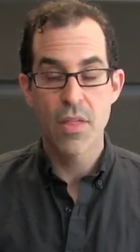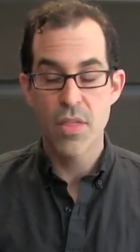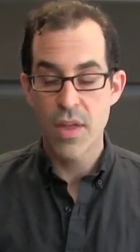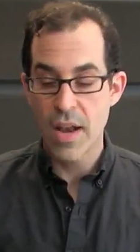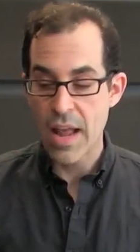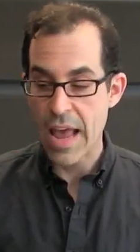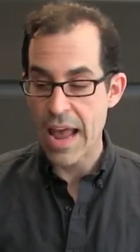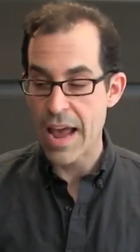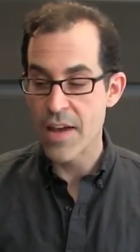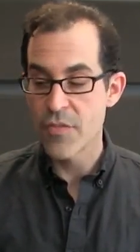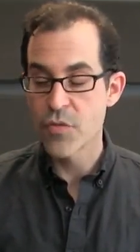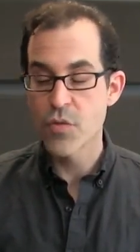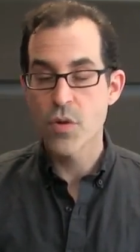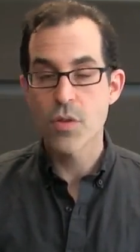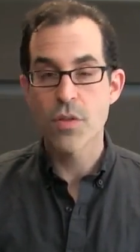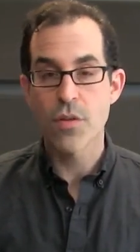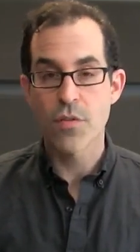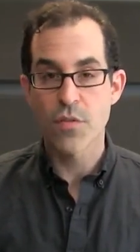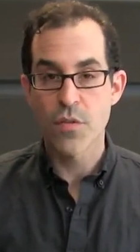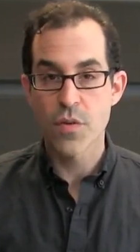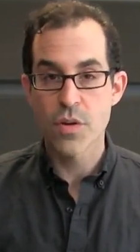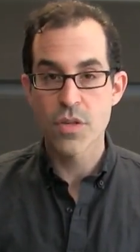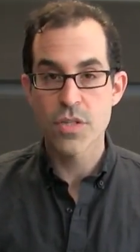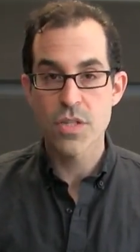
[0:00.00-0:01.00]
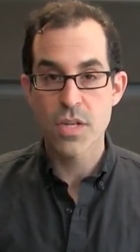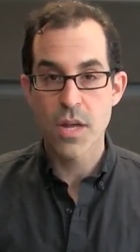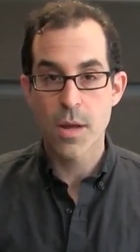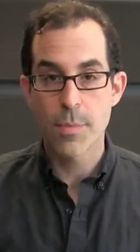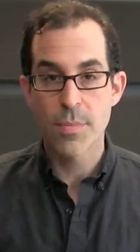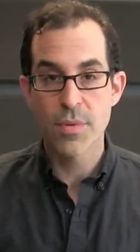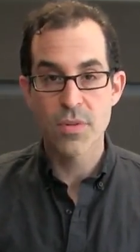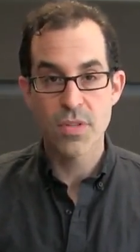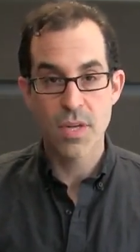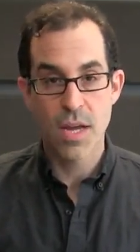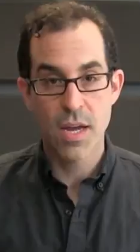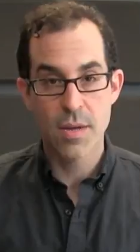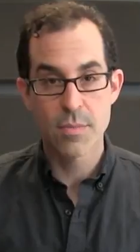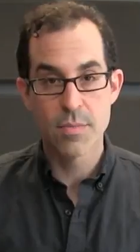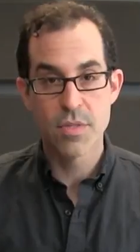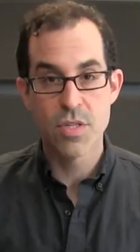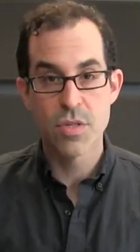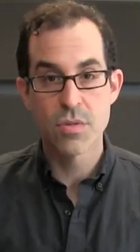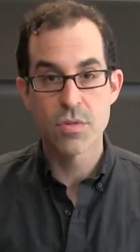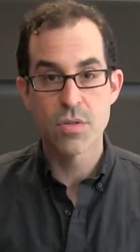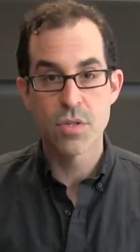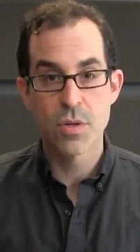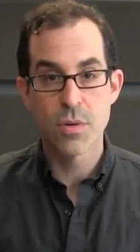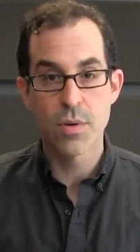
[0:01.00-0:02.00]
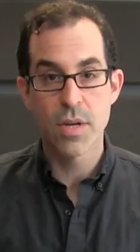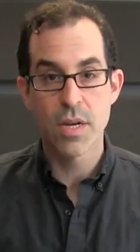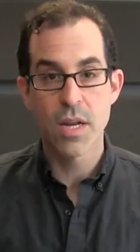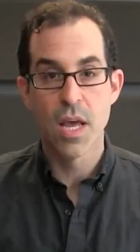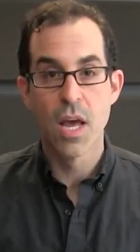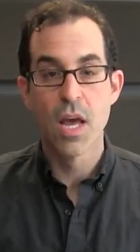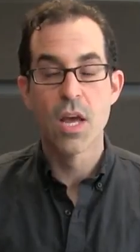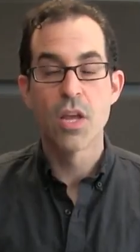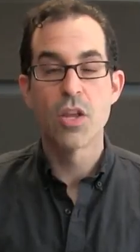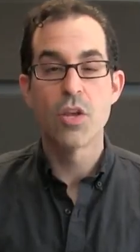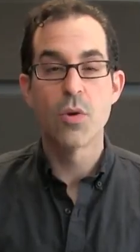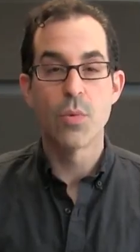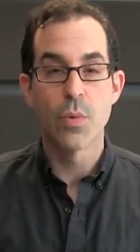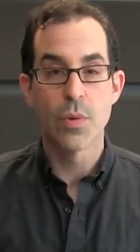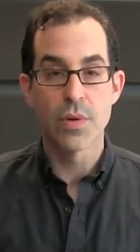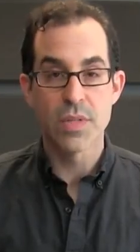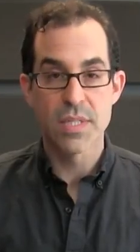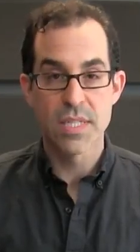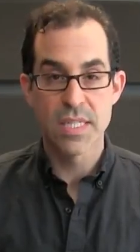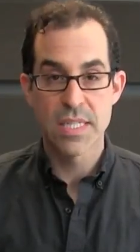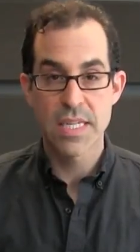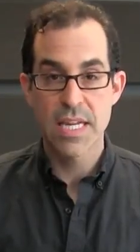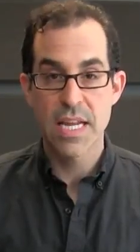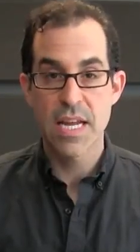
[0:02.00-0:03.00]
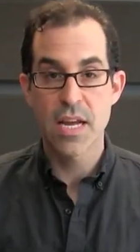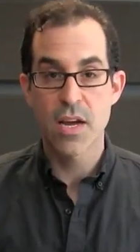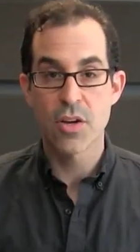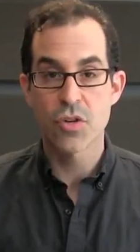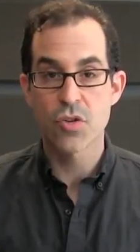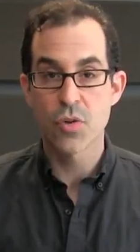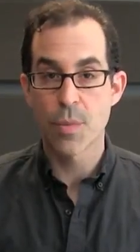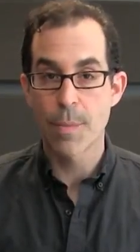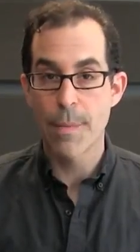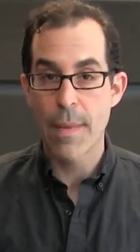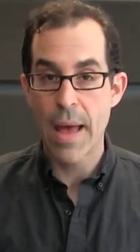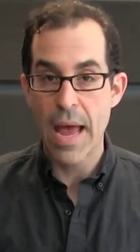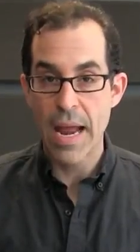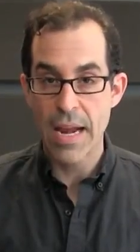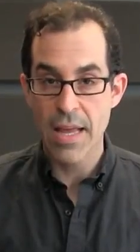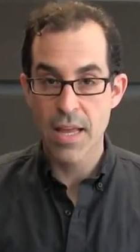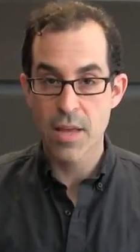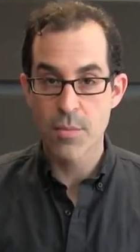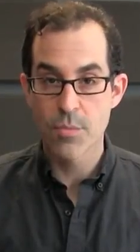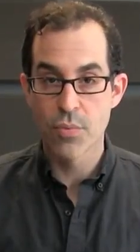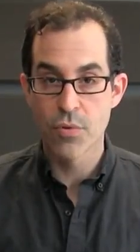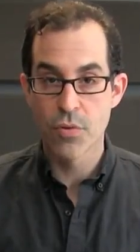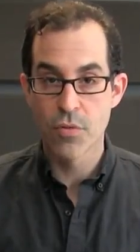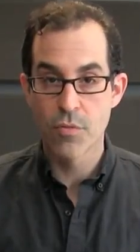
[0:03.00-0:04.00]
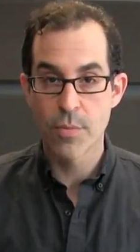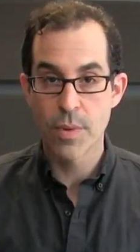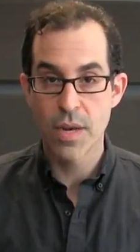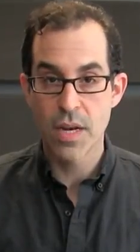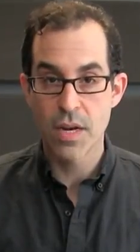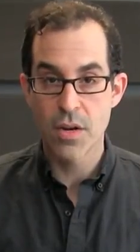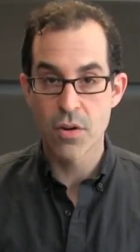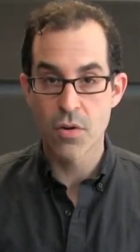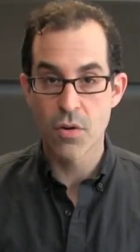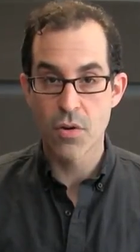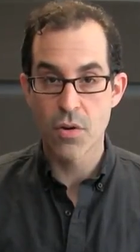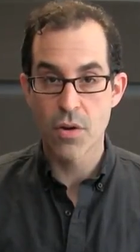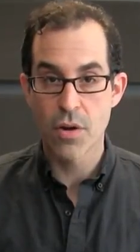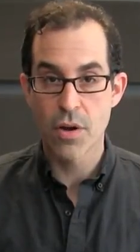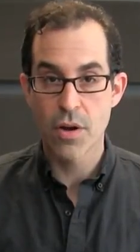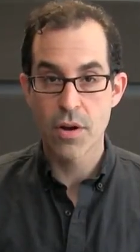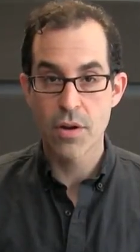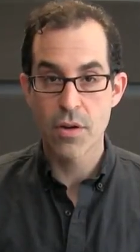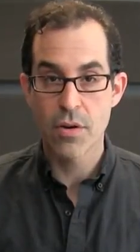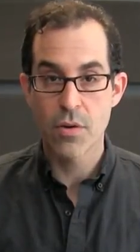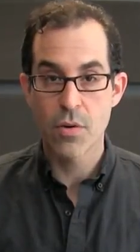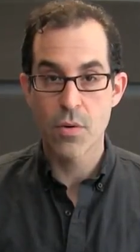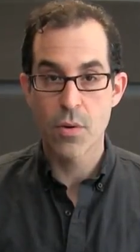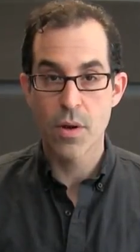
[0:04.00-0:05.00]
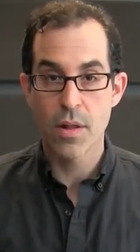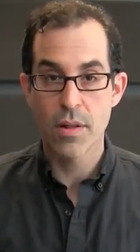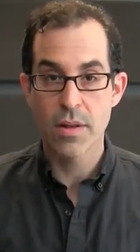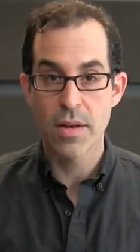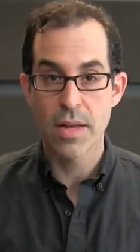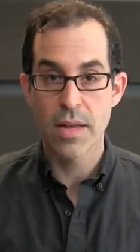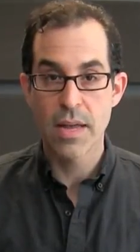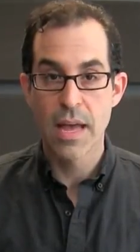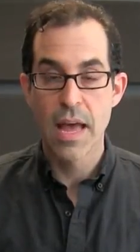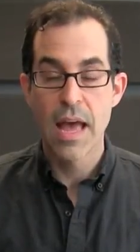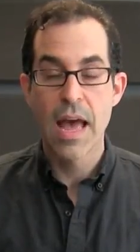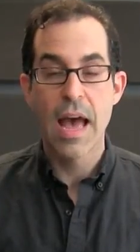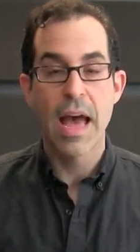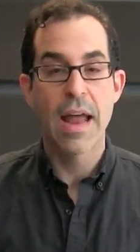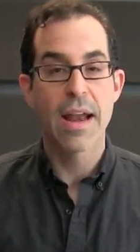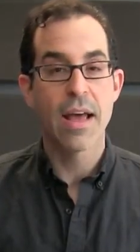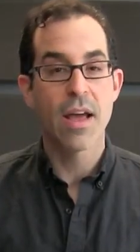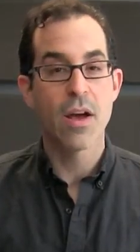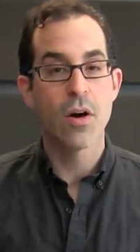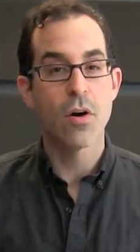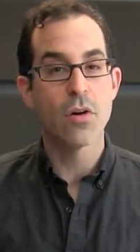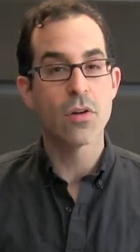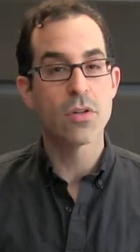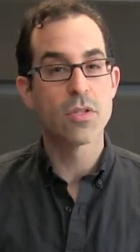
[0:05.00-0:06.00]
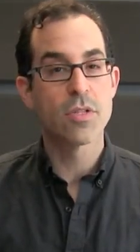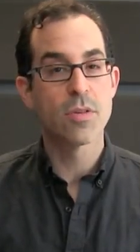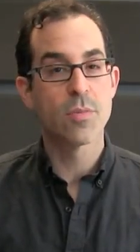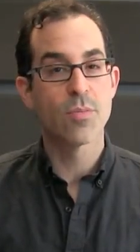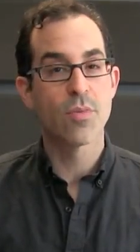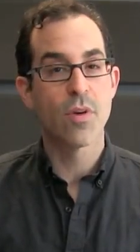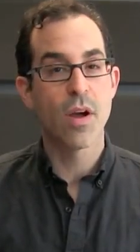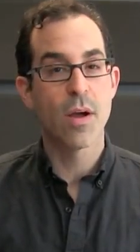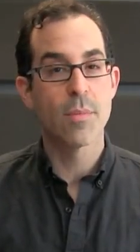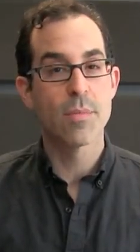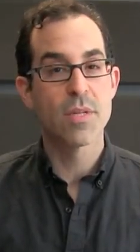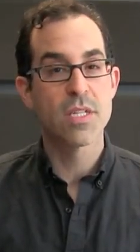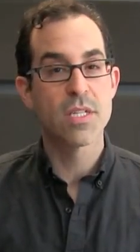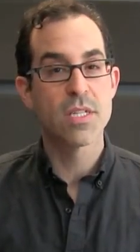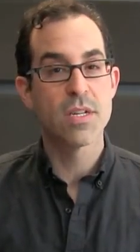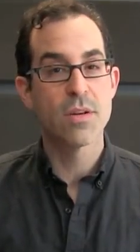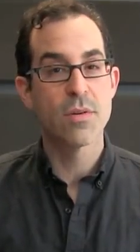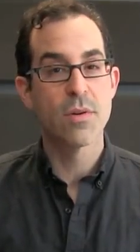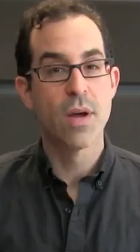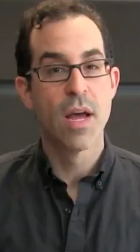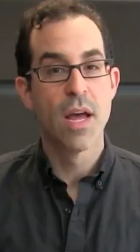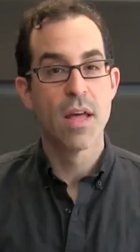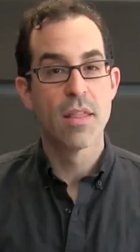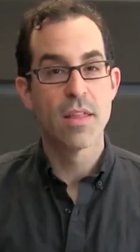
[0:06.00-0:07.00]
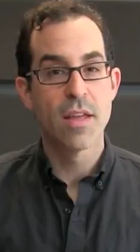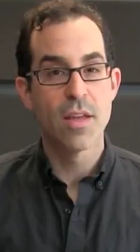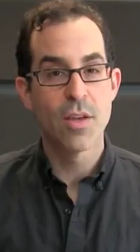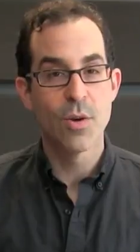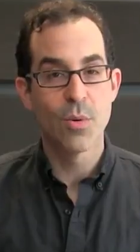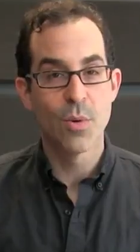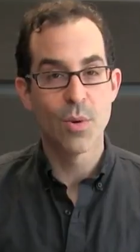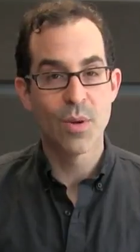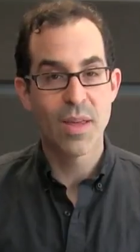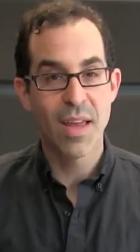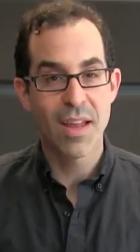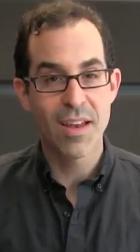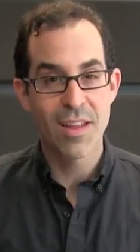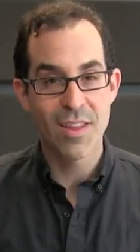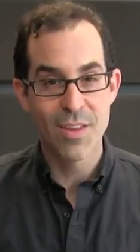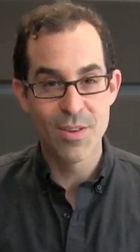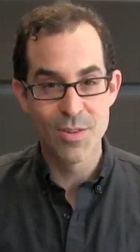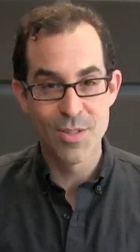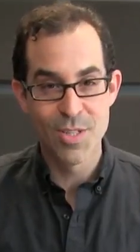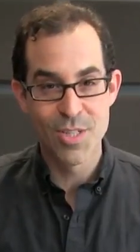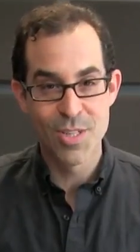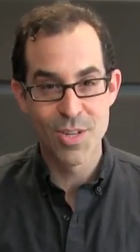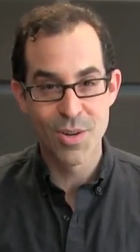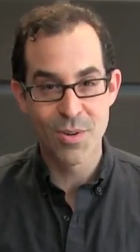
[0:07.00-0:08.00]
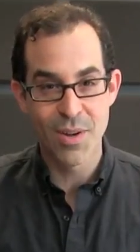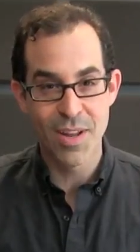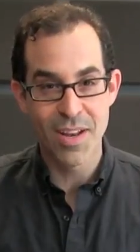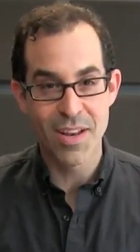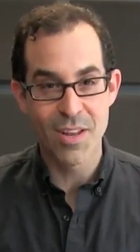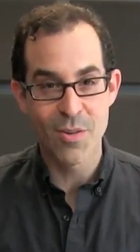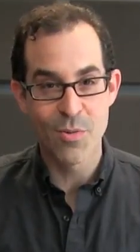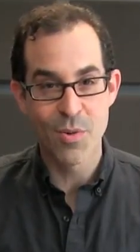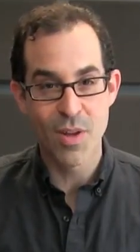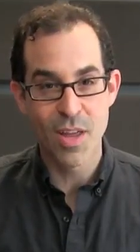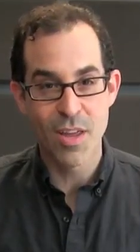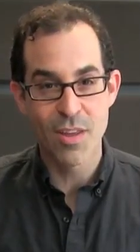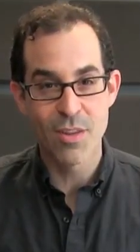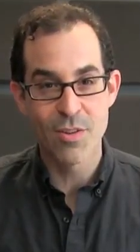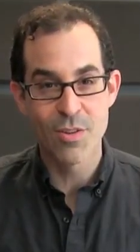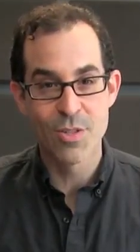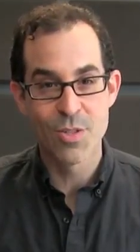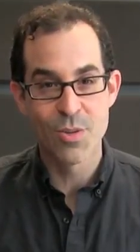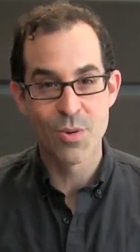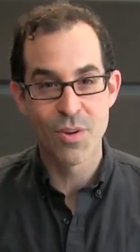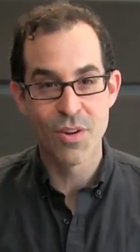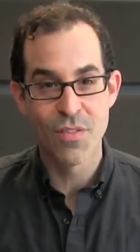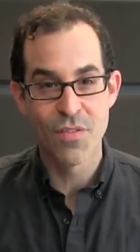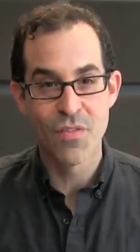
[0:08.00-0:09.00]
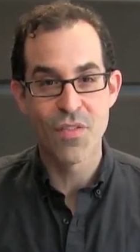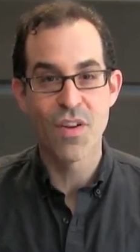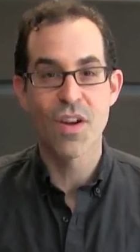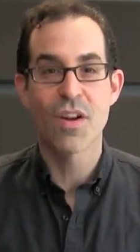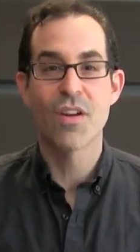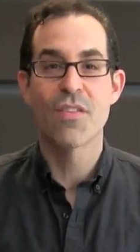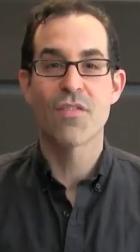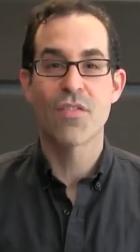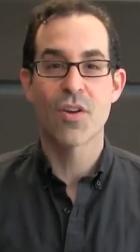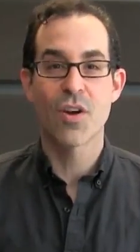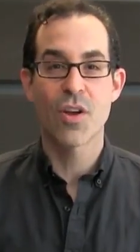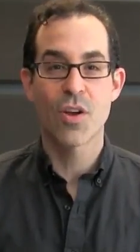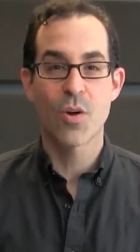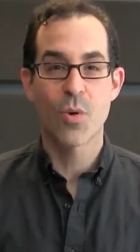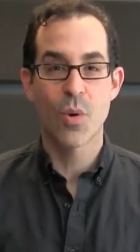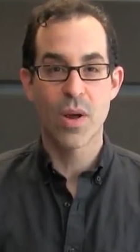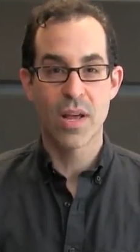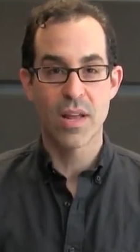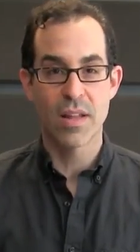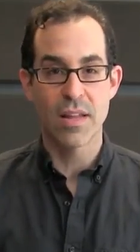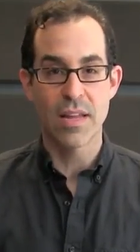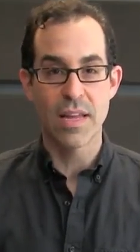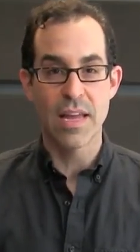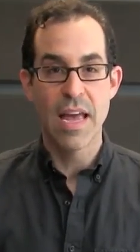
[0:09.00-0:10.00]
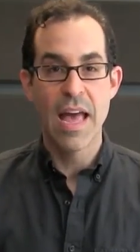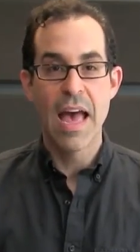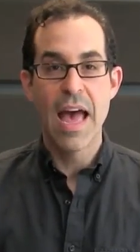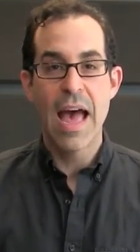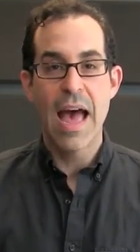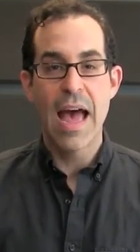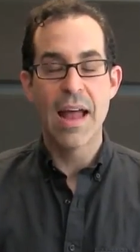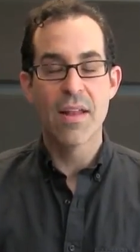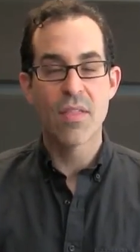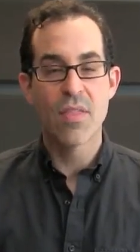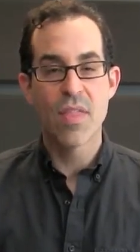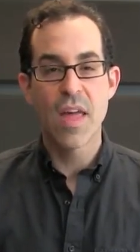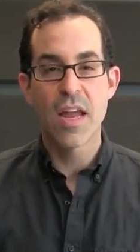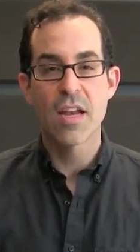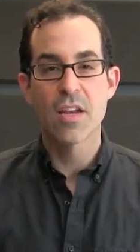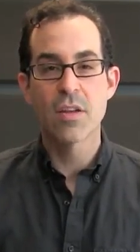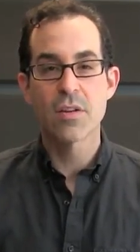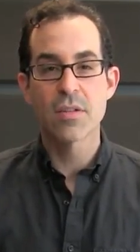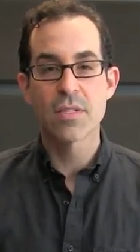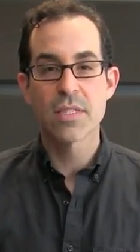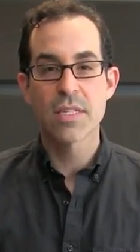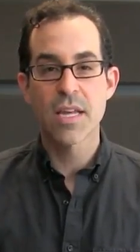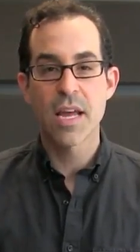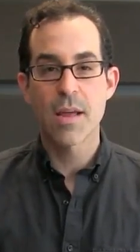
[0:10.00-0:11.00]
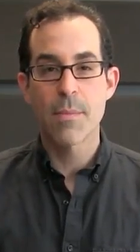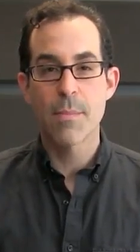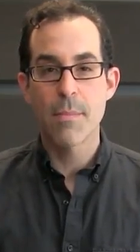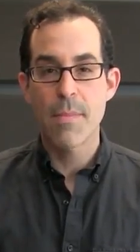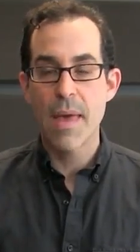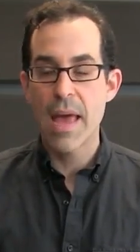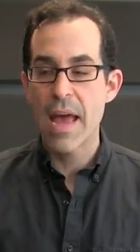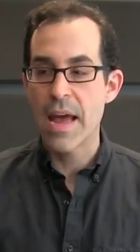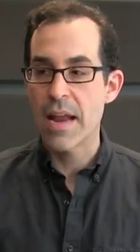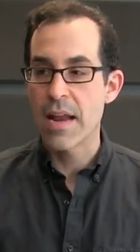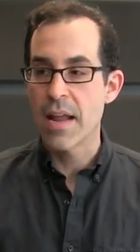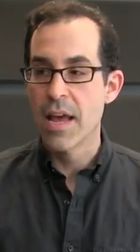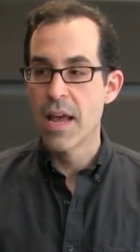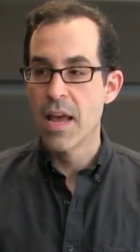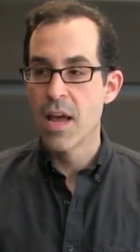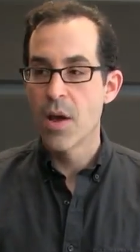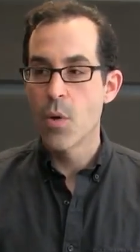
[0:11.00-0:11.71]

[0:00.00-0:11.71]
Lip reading: that after the first couple times you do it, you will see a dramatic improvement in your own audio quality. And I also promise you that you will get used to it. You will get used to it very, very quickly. And then you'll say, man,